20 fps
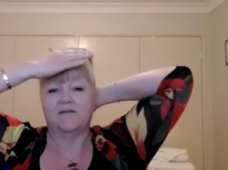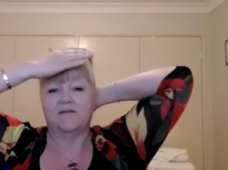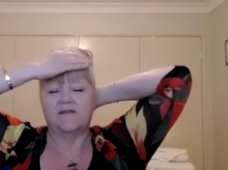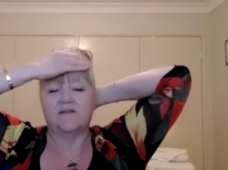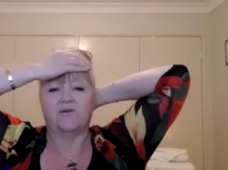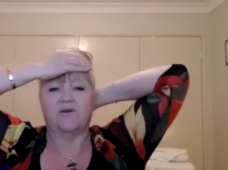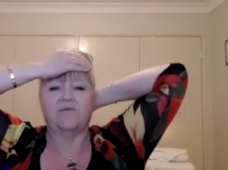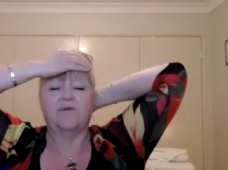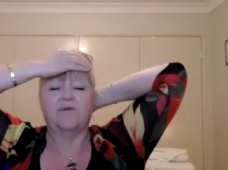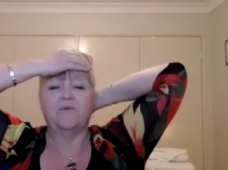
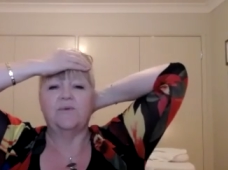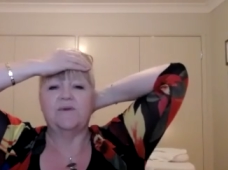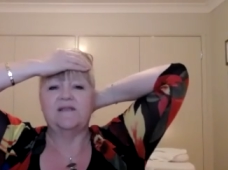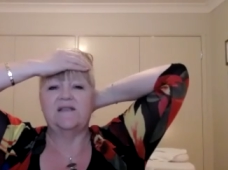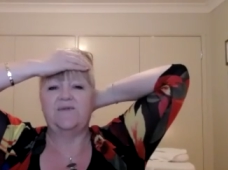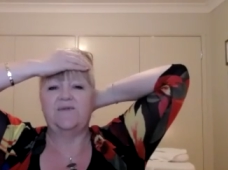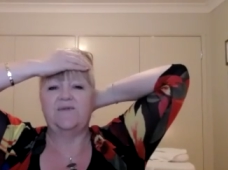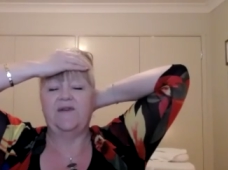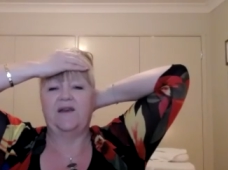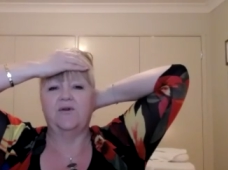So if it
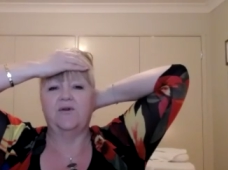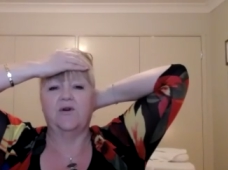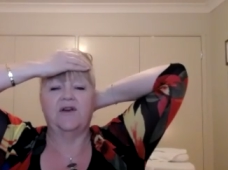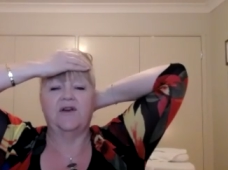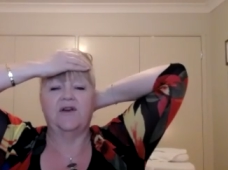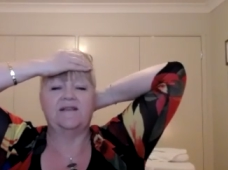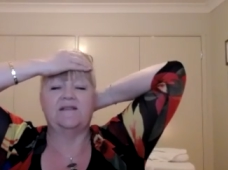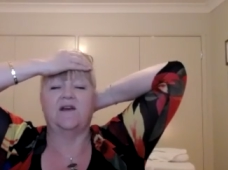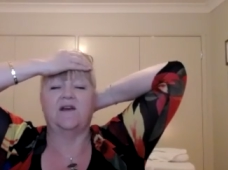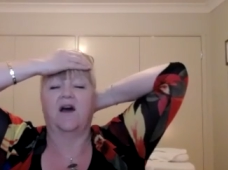was fear or
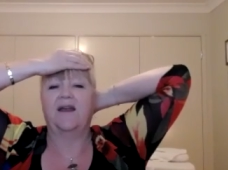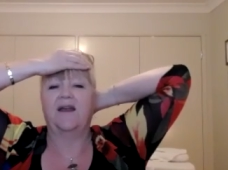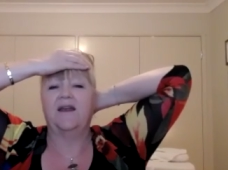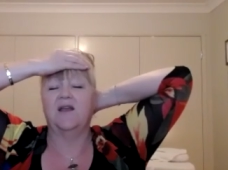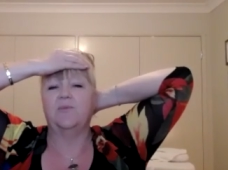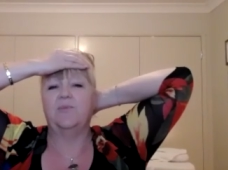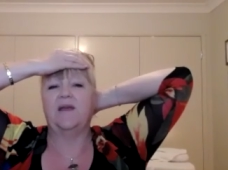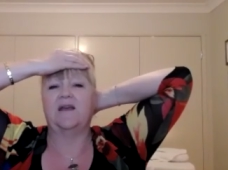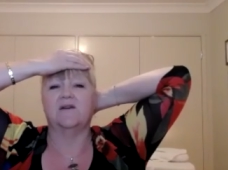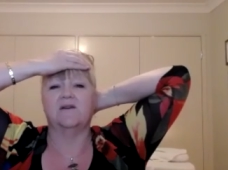
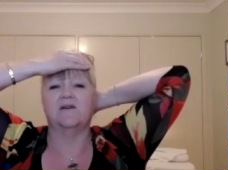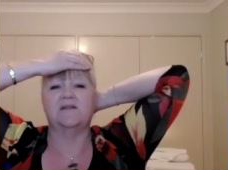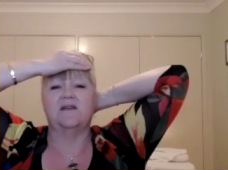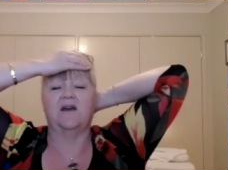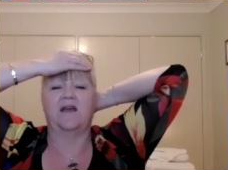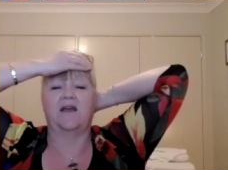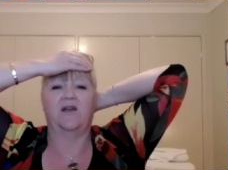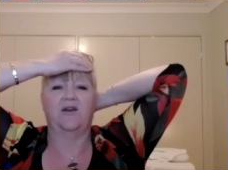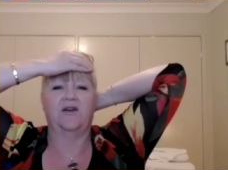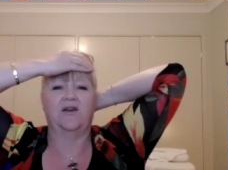anxiety because
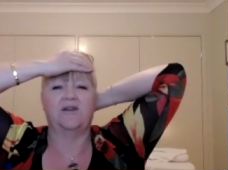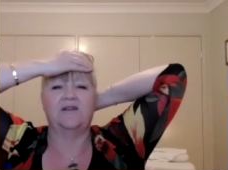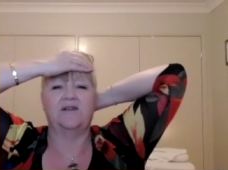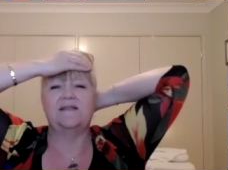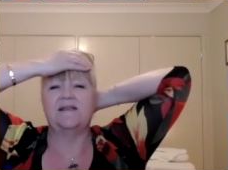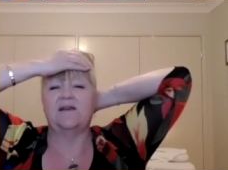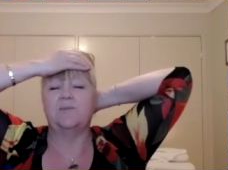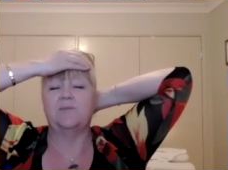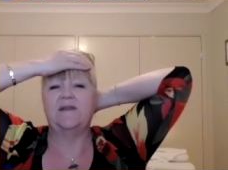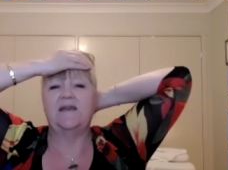I heard
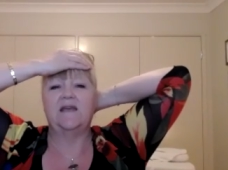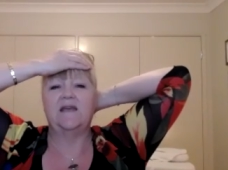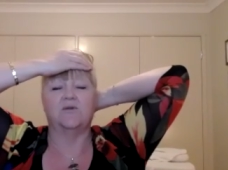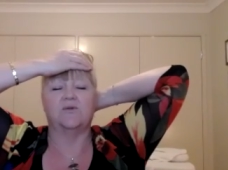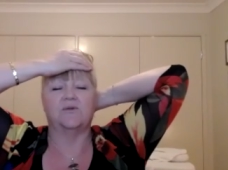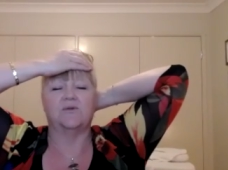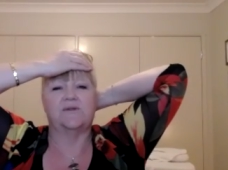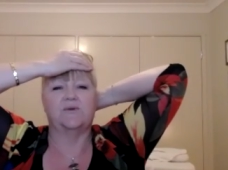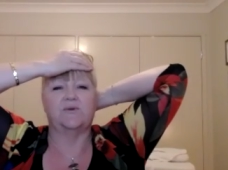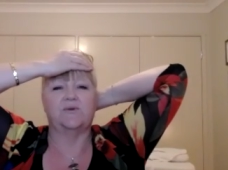something
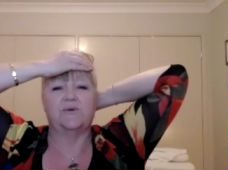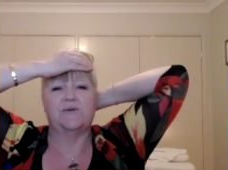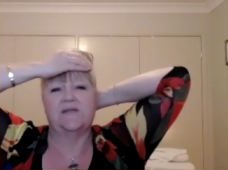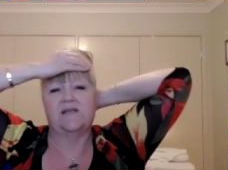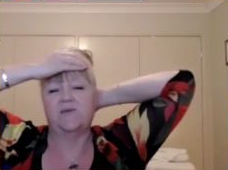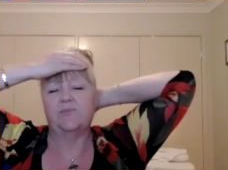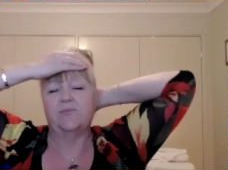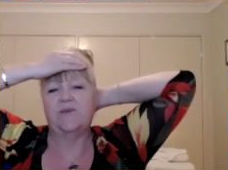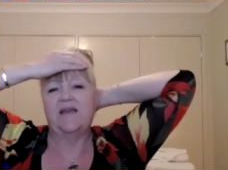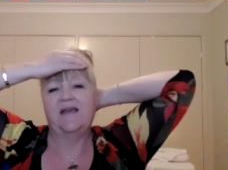or saw
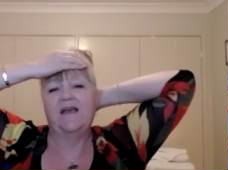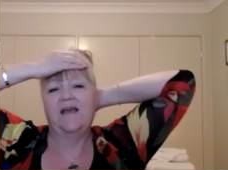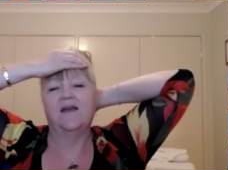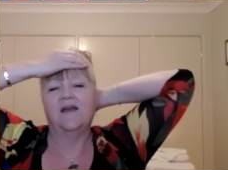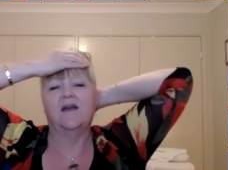something,